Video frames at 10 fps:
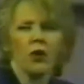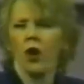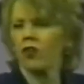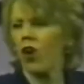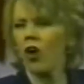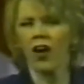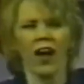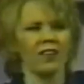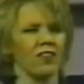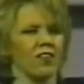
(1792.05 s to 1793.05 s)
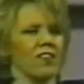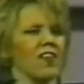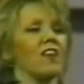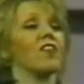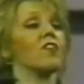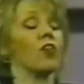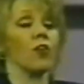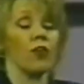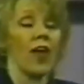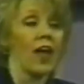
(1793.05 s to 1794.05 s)
could cause all kinds of diseases to
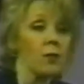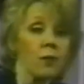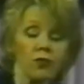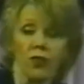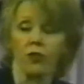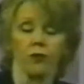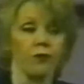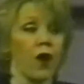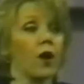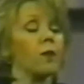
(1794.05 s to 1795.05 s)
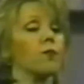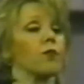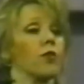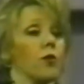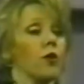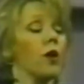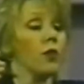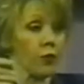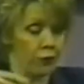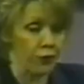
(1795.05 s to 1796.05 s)
their animals and their farms and their,
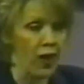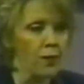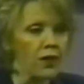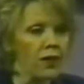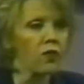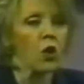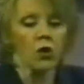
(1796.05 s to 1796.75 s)
their families.